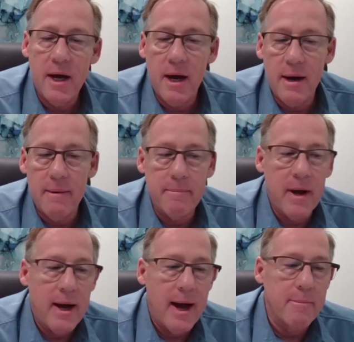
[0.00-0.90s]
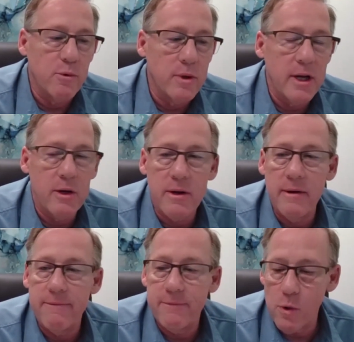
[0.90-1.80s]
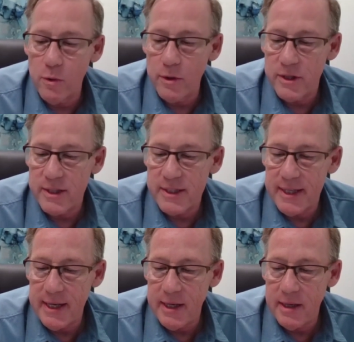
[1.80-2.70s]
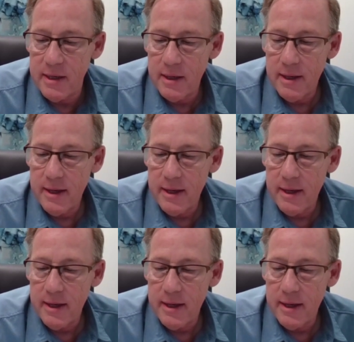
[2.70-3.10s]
I'm really looking forward to seeing